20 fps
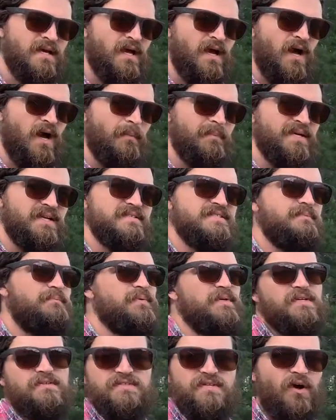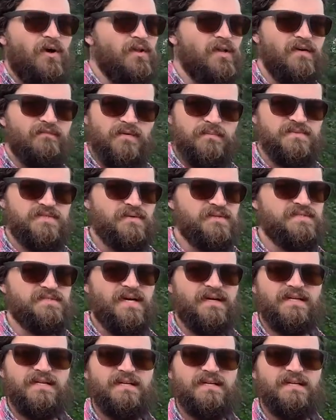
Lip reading: it doesn't produce all of them, so it's not